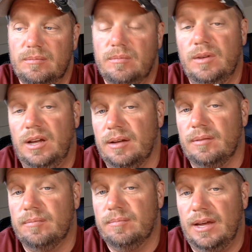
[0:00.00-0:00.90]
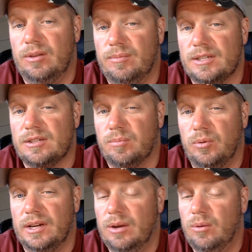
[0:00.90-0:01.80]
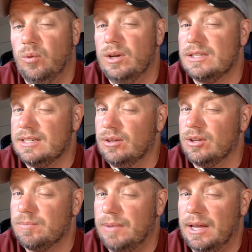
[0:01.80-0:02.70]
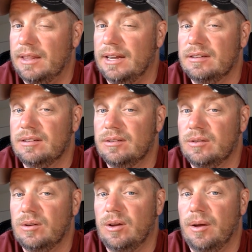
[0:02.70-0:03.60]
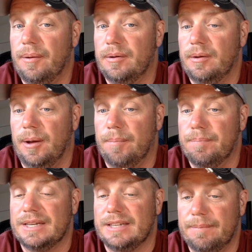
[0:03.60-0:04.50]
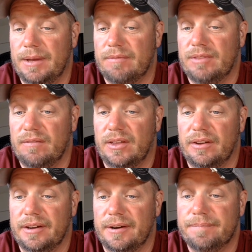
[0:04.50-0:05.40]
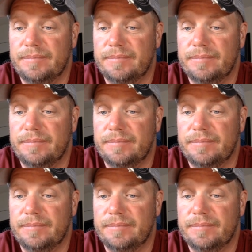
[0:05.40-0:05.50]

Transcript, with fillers: Ah, Matthew makes a good point. It would steal the spotlight big time if they unveiled it there.